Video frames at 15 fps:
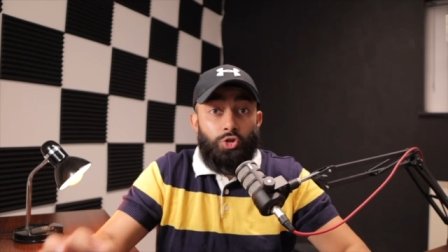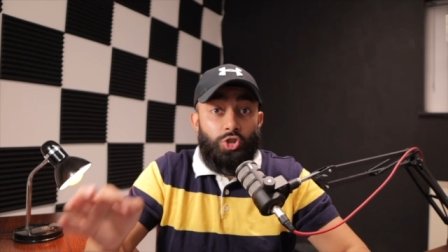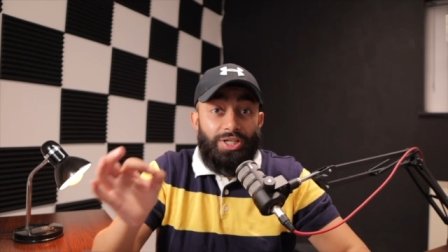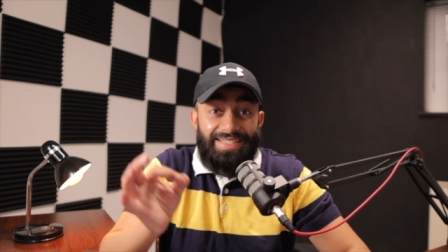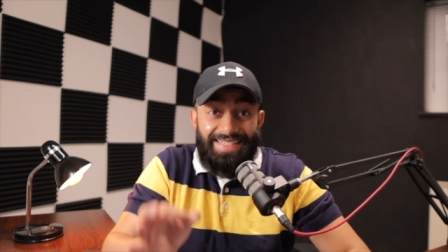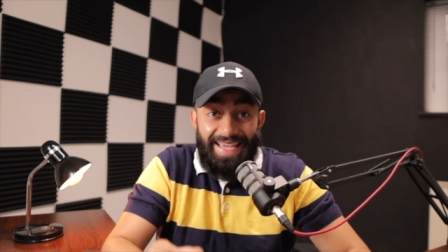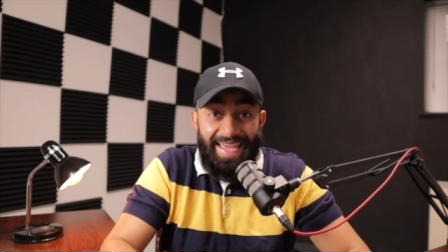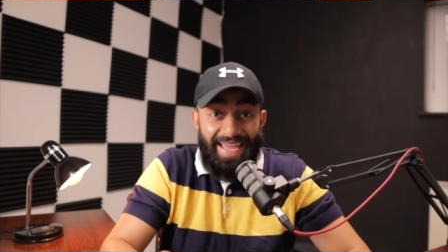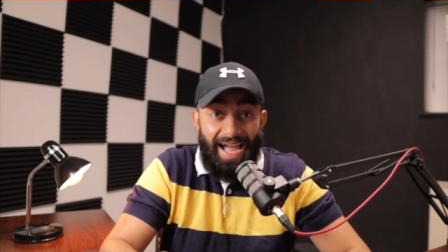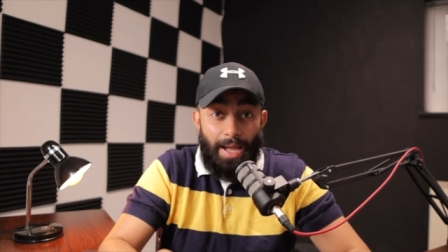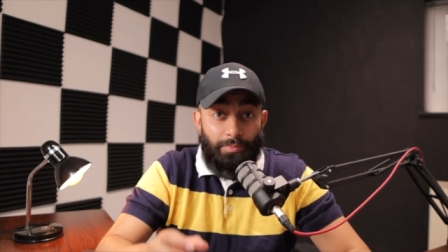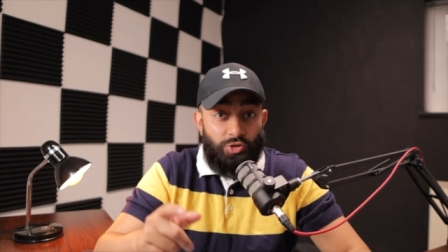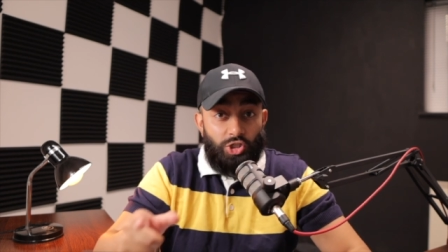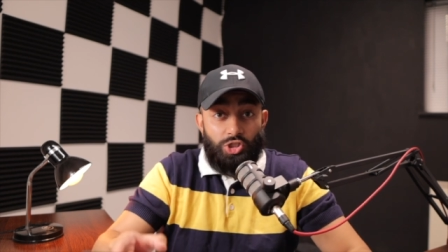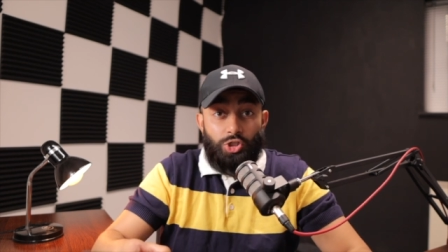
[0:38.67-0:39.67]
Today,
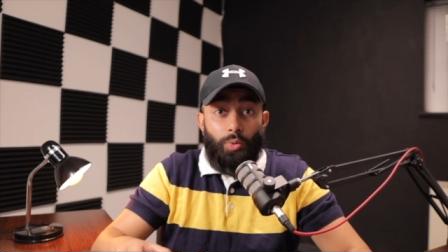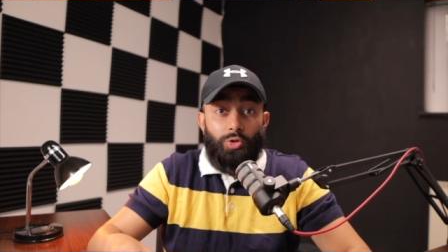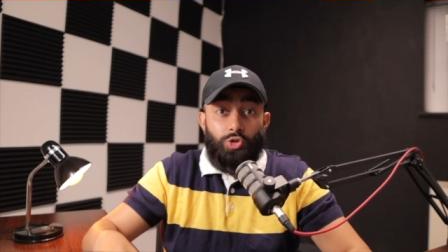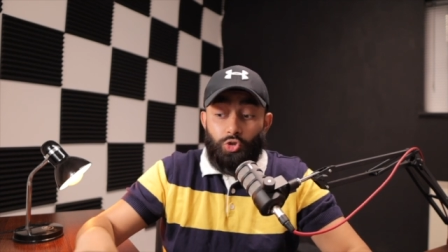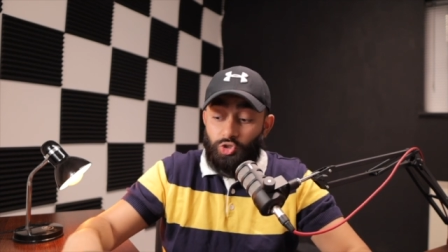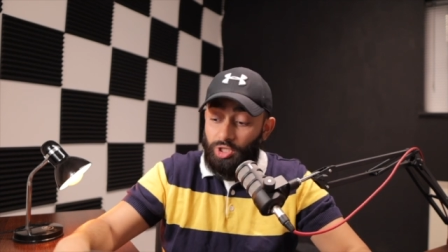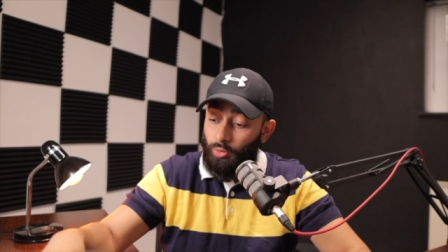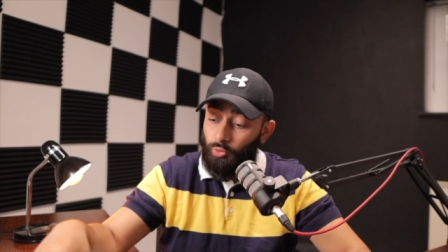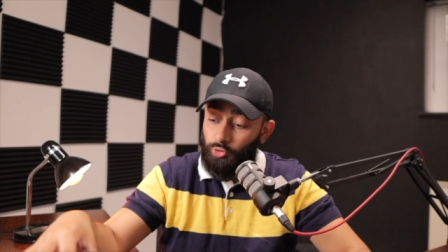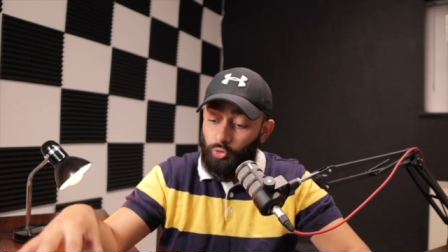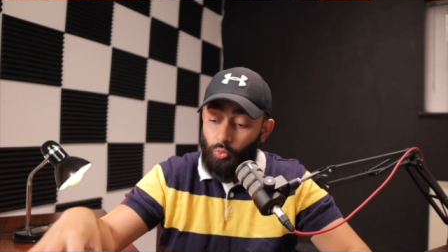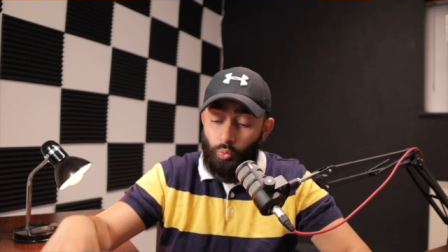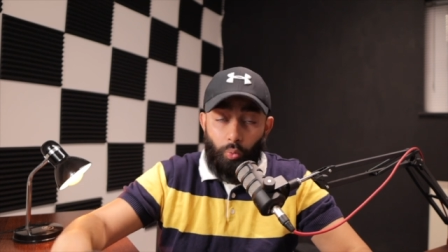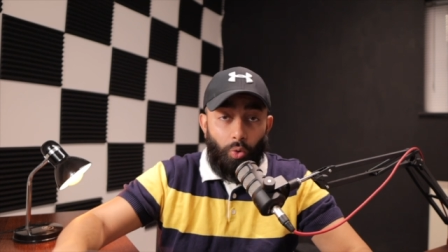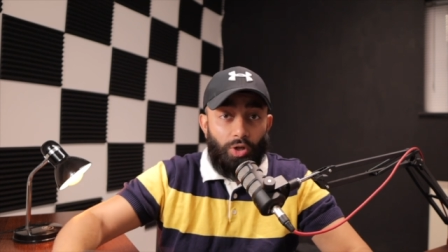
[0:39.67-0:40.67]
I'm just going to tell
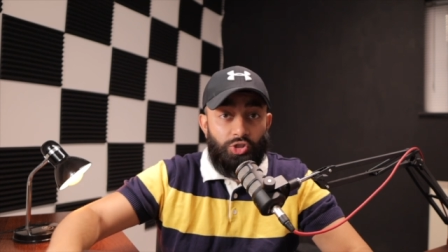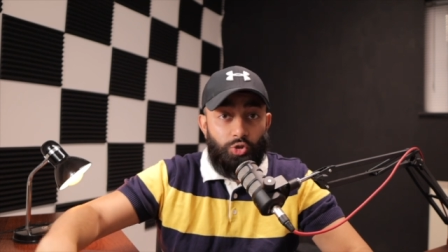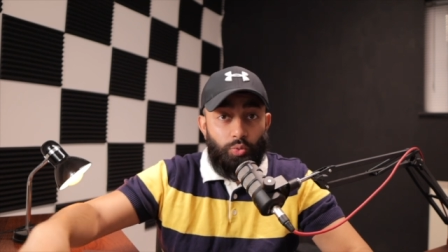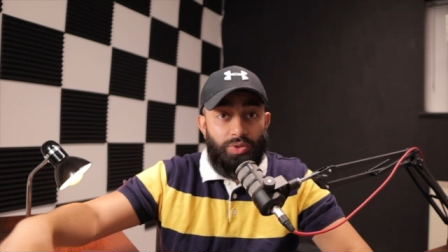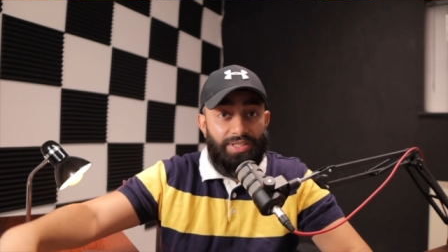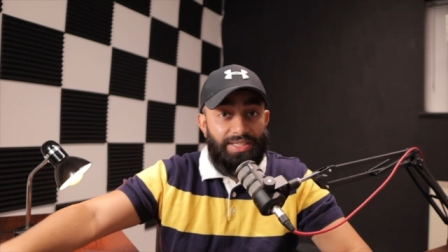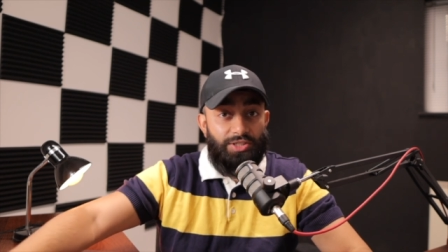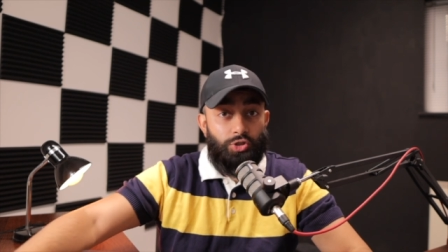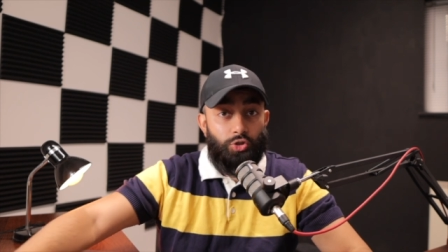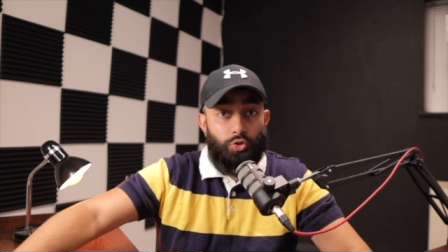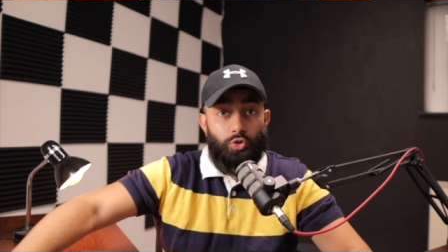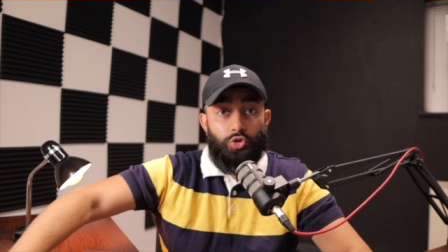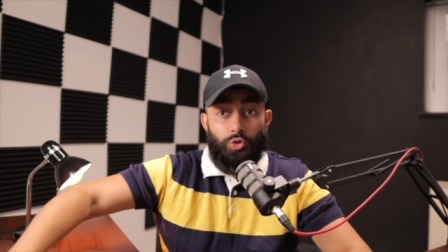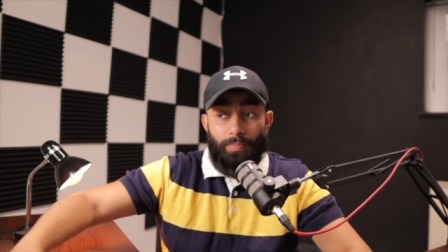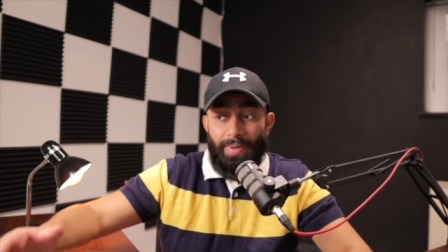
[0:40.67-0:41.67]
you what you need to
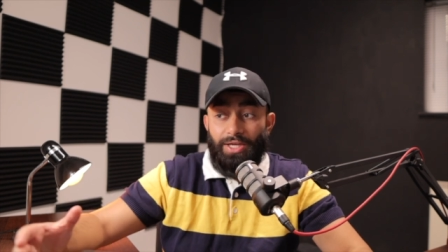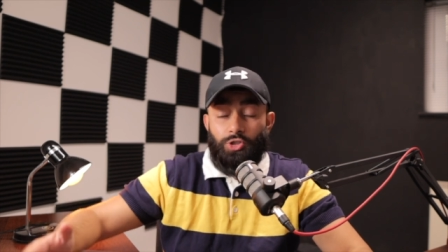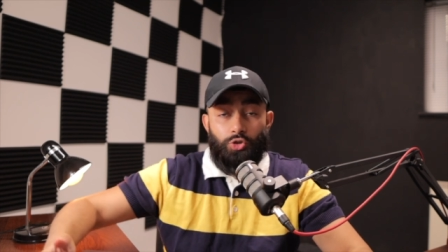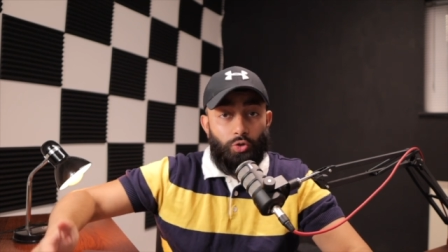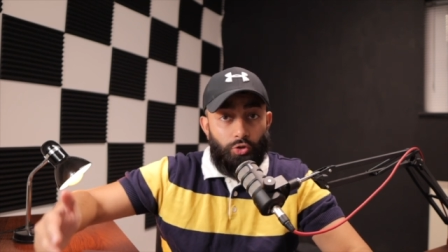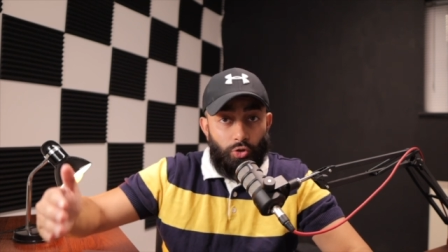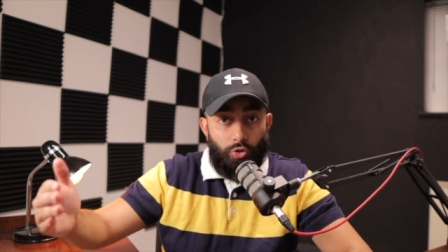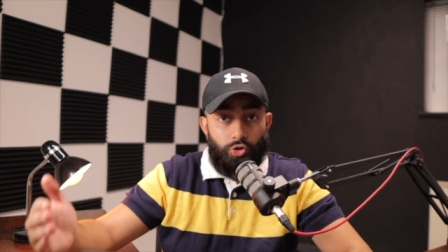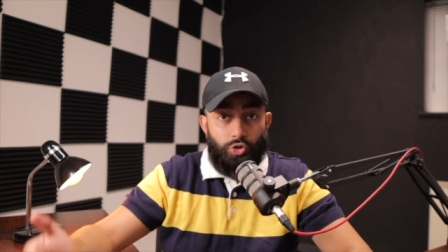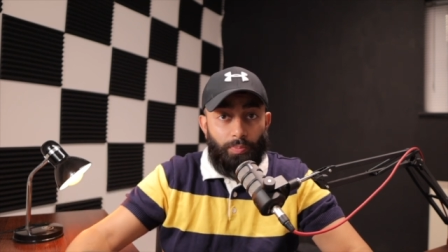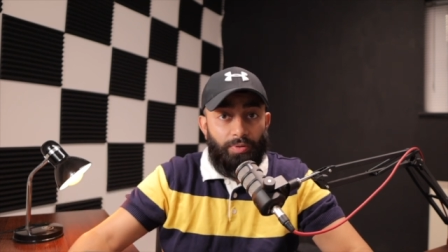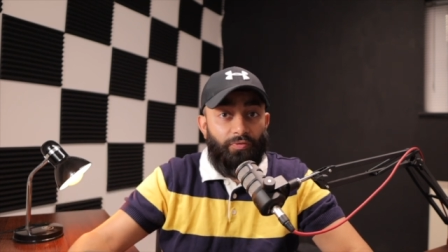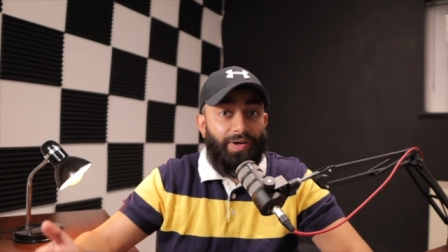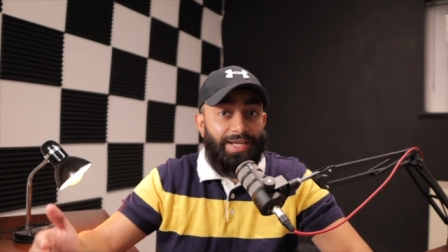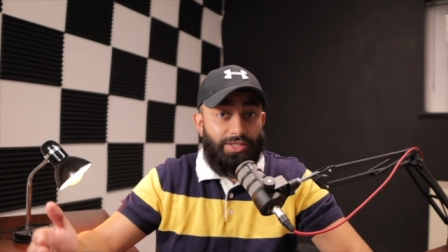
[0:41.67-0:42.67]
do to make sure your
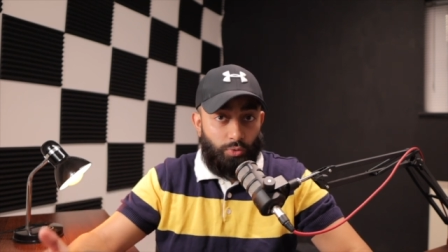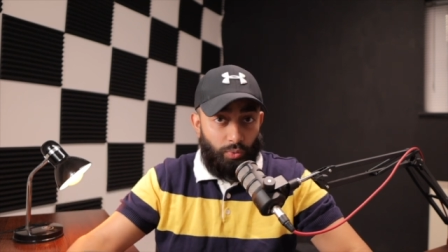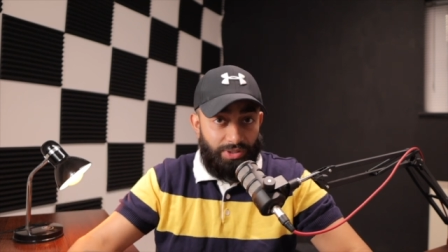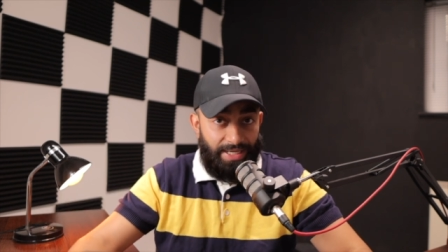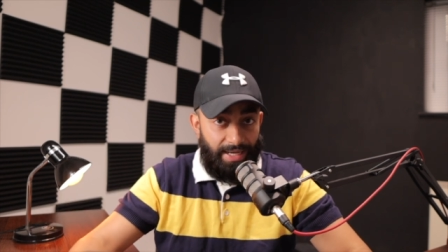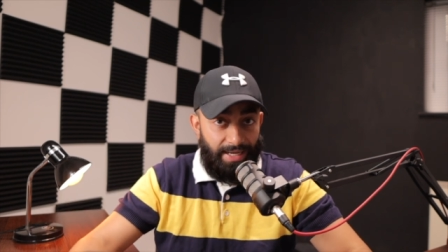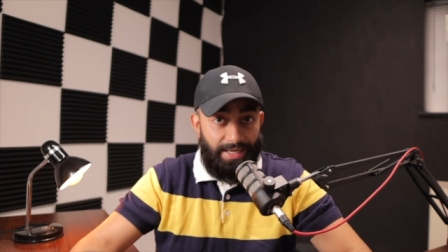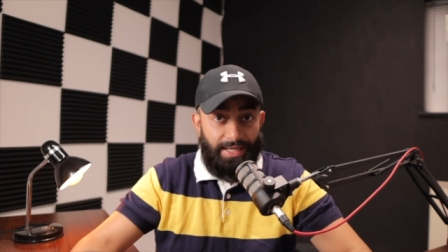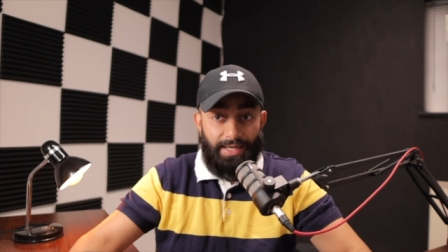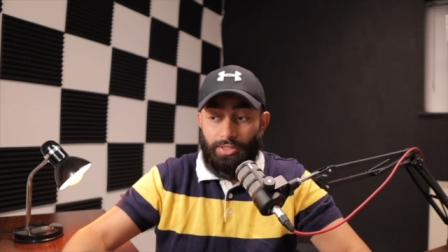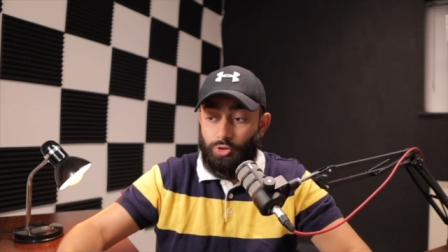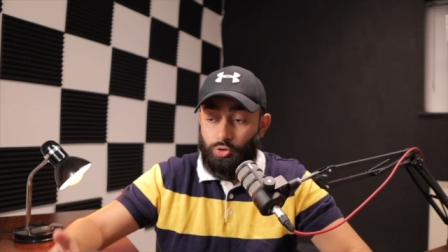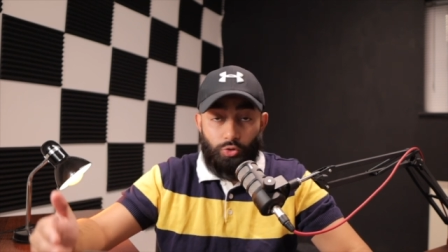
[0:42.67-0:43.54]
Shopify store is halal,